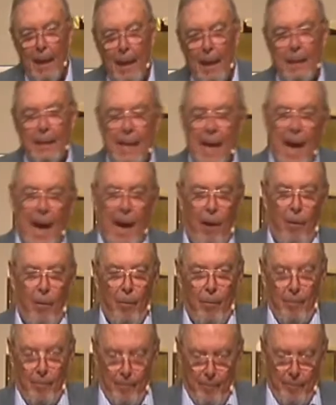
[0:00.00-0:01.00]
now,
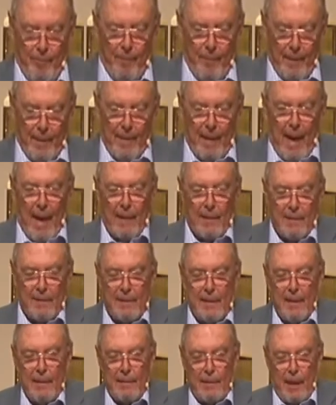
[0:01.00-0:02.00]

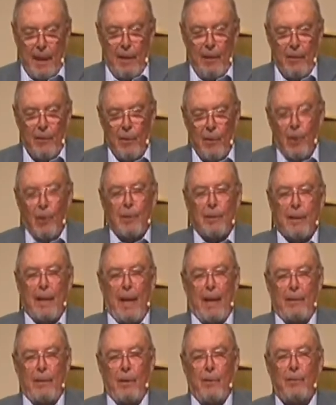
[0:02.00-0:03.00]
Constantine looked
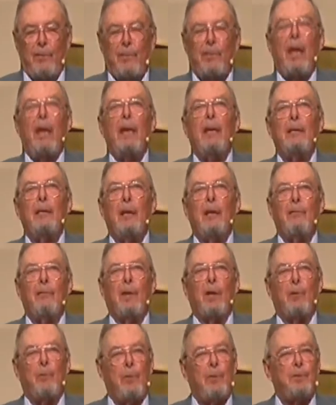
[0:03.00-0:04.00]
at the state of
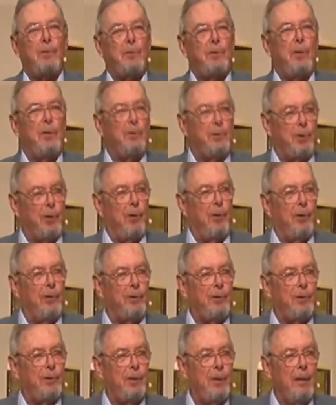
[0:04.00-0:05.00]
the Christian
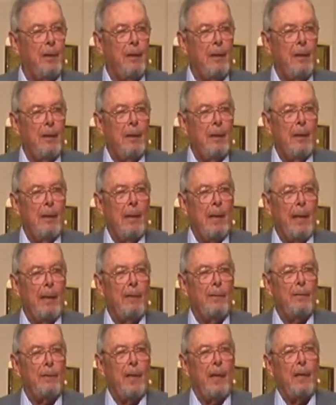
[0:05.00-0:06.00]
church
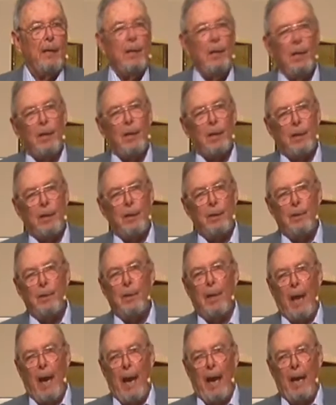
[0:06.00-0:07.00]
and said, Look, you
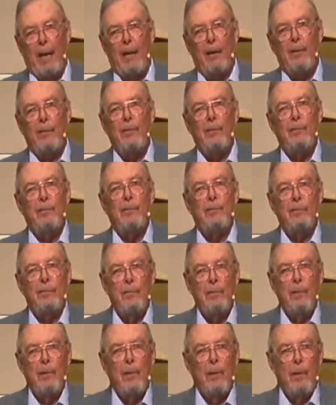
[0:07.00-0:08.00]
guys,
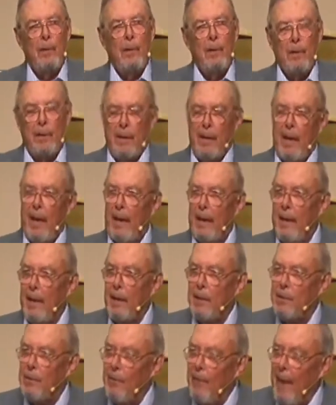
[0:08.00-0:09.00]
you got to
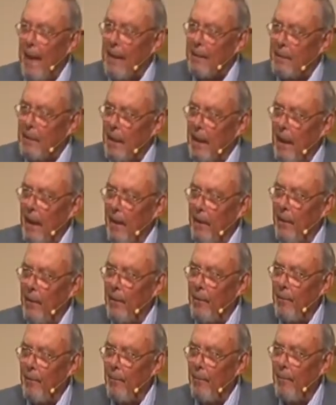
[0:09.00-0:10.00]
get your act together.
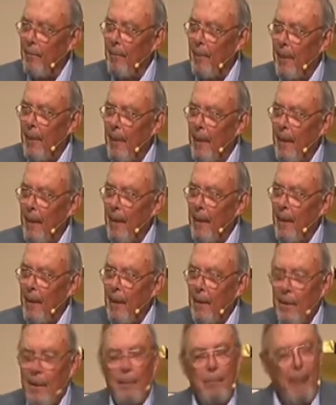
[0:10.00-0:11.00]

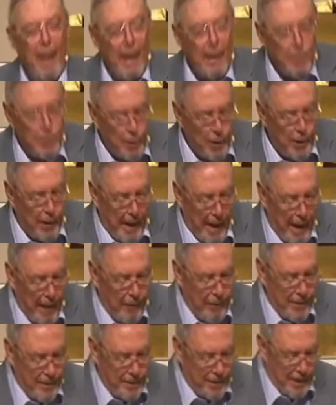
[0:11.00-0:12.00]
The major
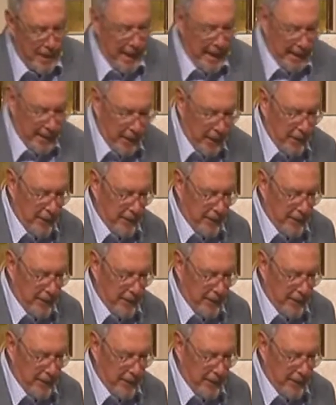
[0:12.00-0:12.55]
heresy at this